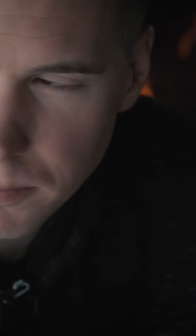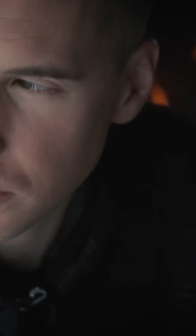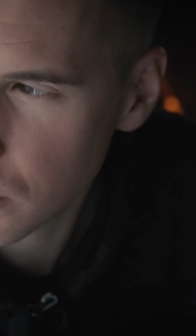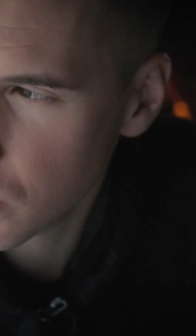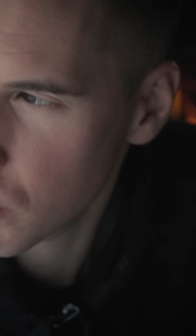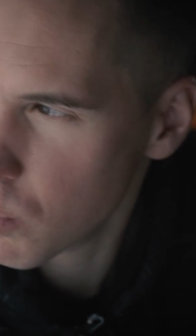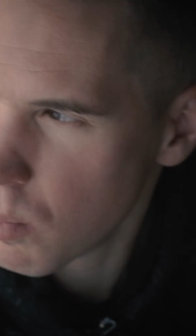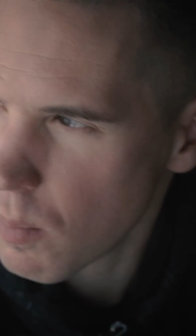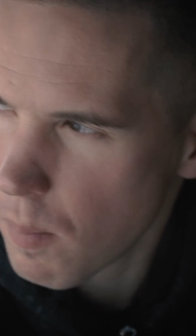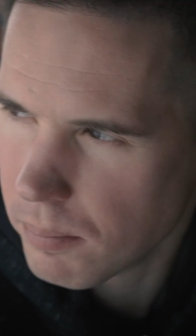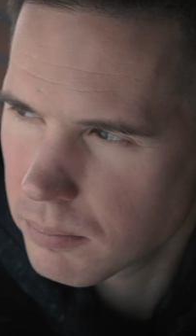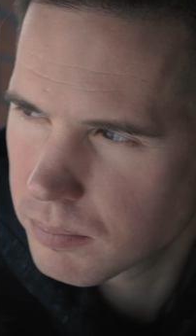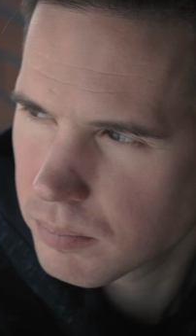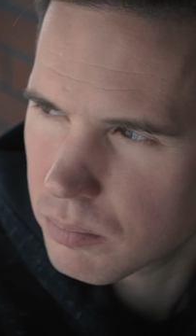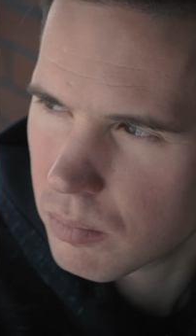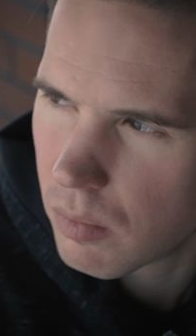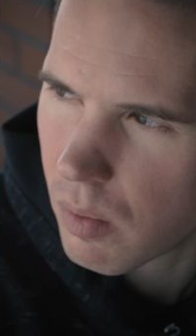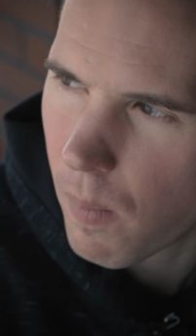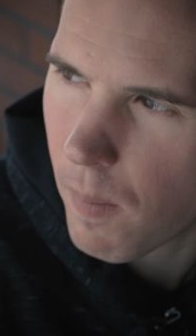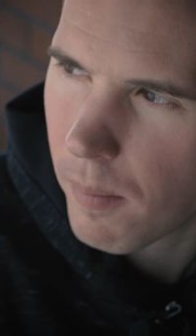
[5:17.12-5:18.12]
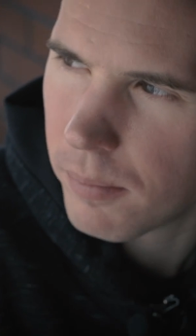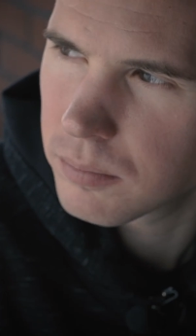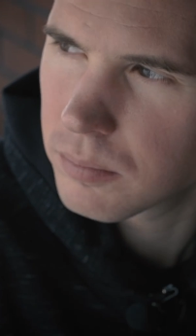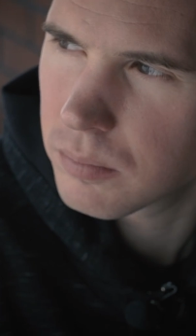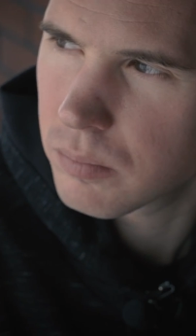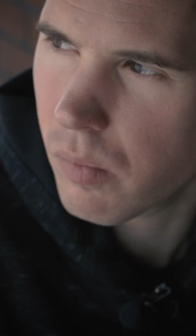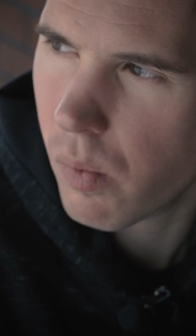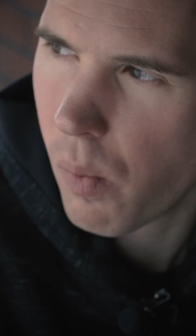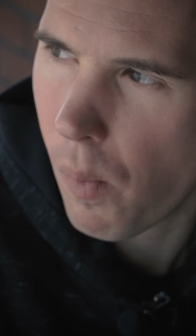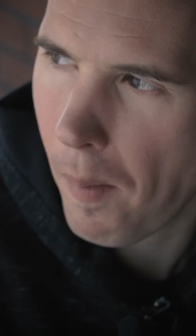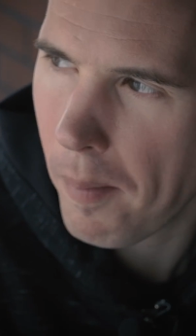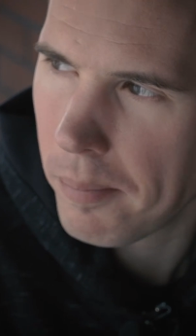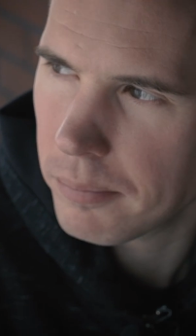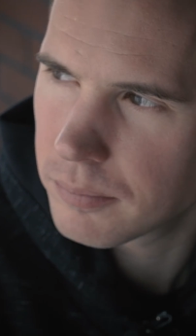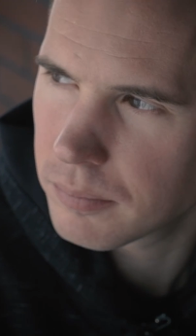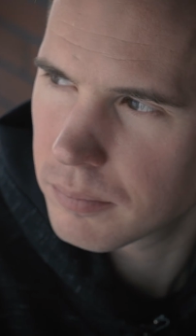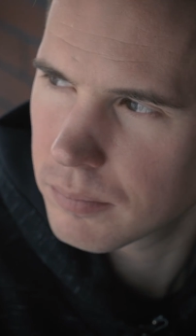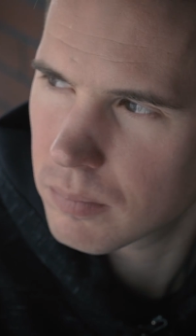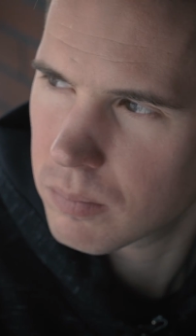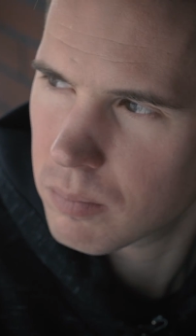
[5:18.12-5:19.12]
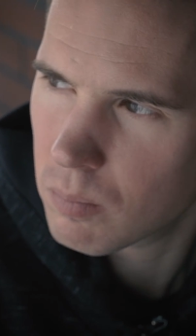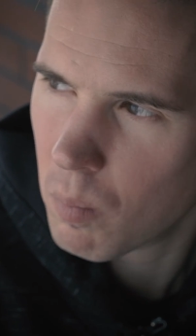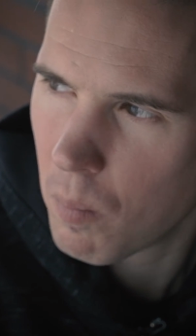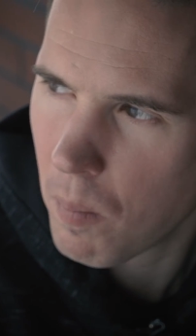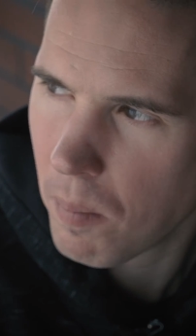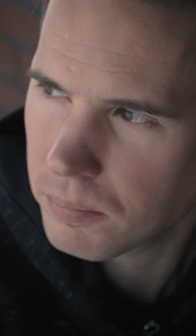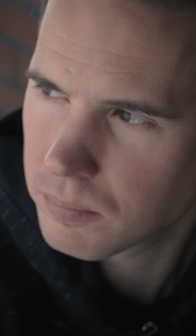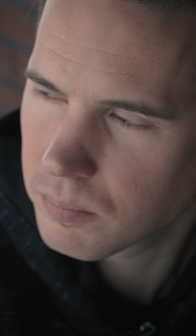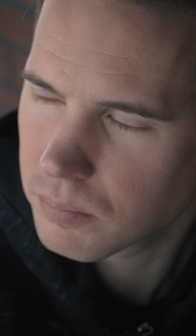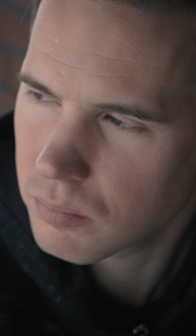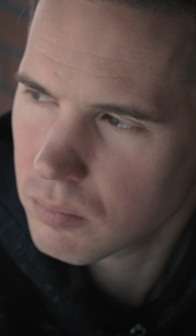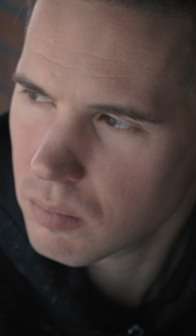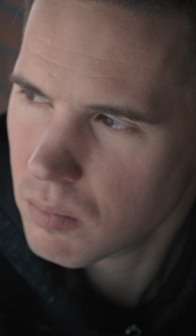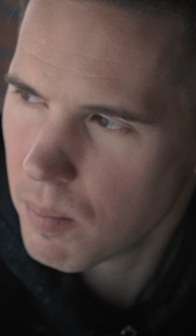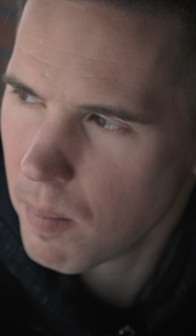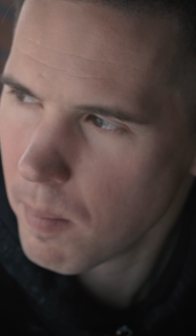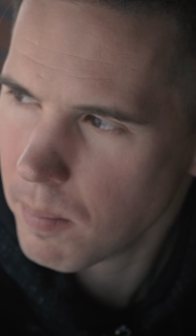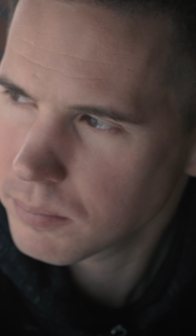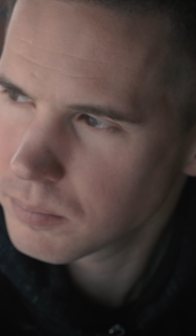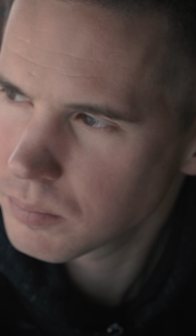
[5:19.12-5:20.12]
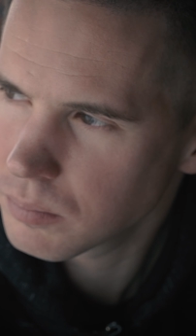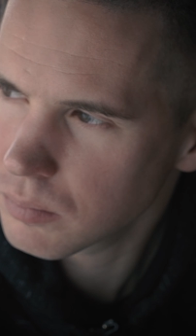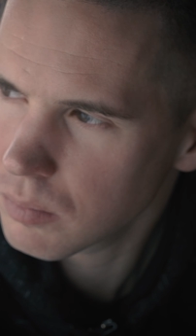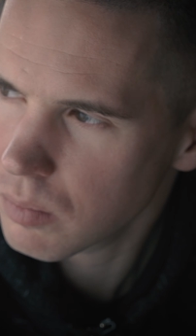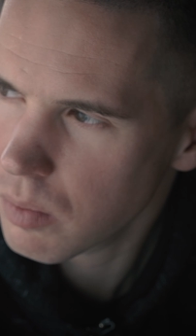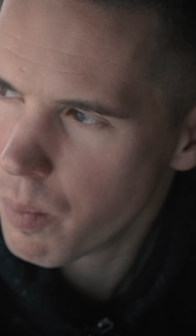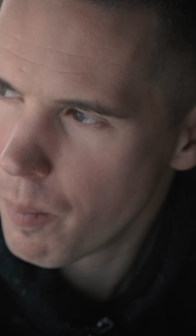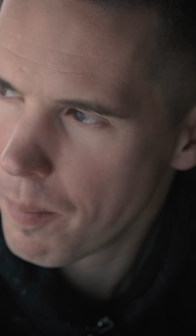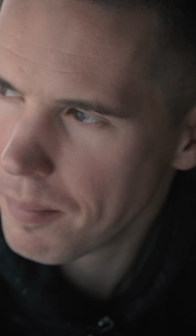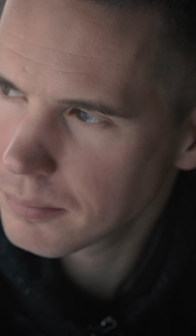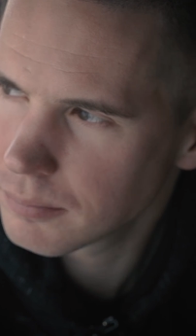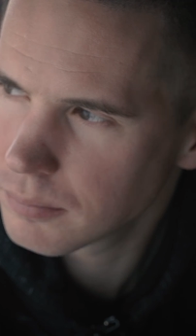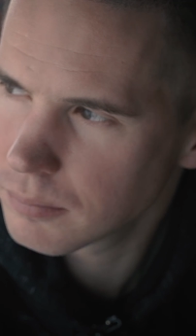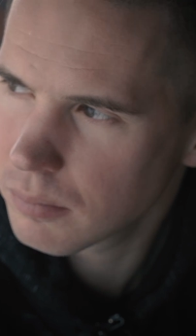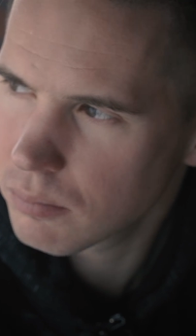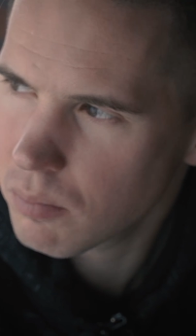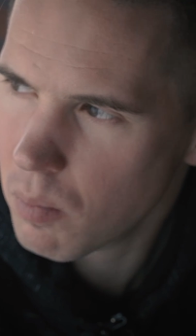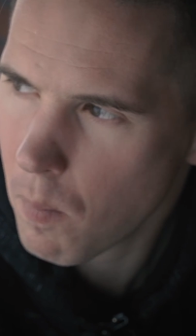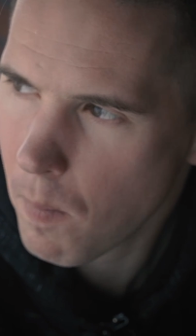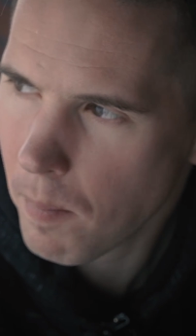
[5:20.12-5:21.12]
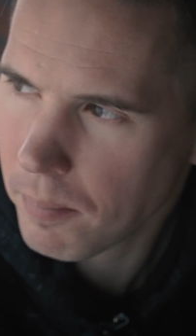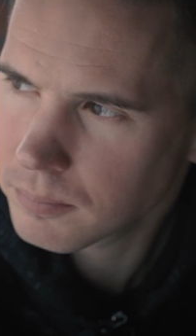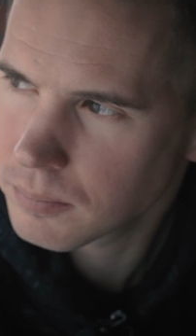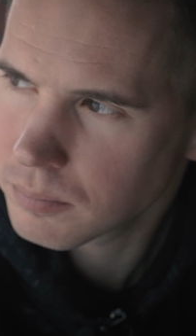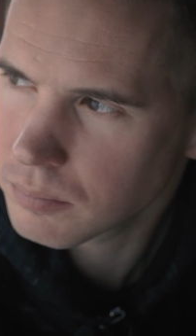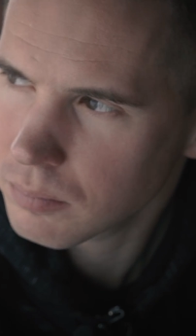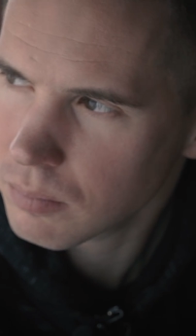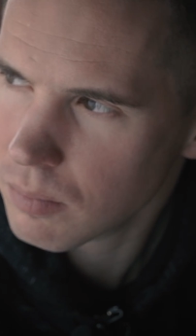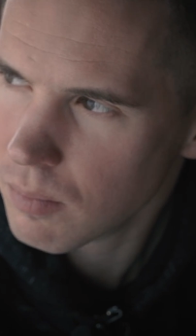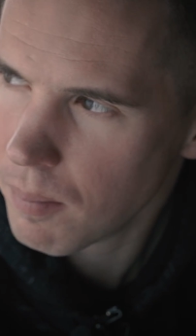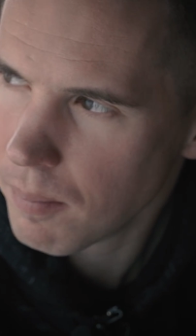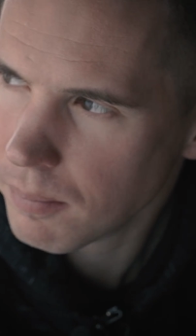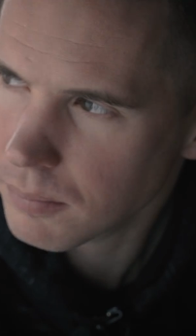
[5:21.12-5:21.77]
It's certainly not bad. I just don't really know what to make of it, you know? It's new.